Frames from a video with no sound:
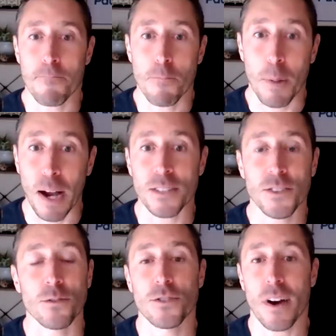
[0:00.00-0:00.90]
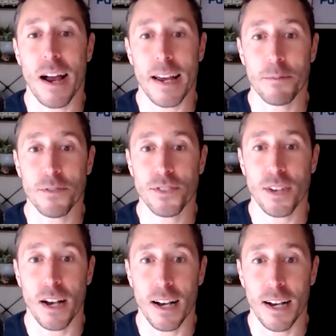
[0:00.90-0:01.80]
Bantu tribes
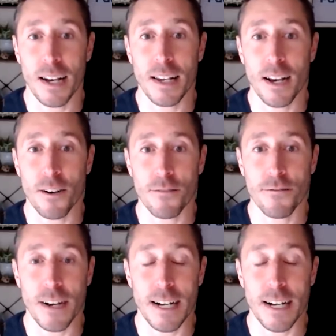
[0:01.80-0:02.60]
of